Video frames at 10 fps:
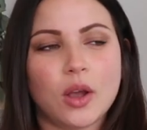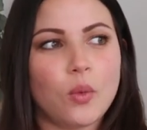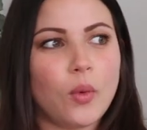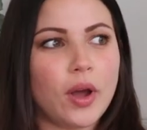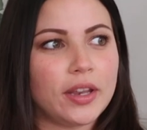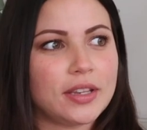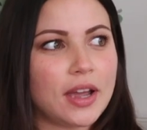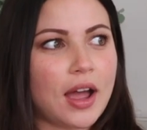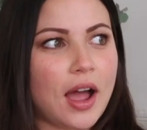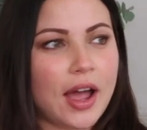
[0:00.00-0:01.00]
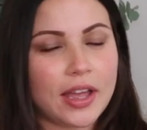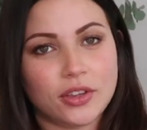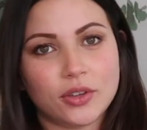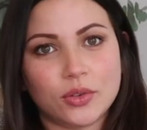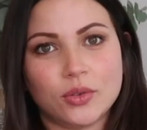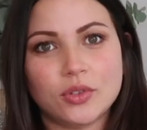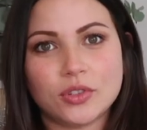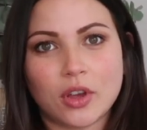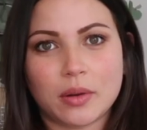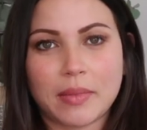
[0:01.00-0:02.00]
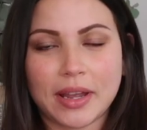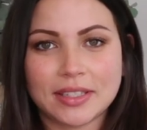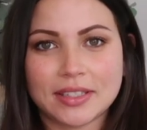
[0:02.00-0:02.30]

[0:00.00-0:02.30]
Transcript: what I use on my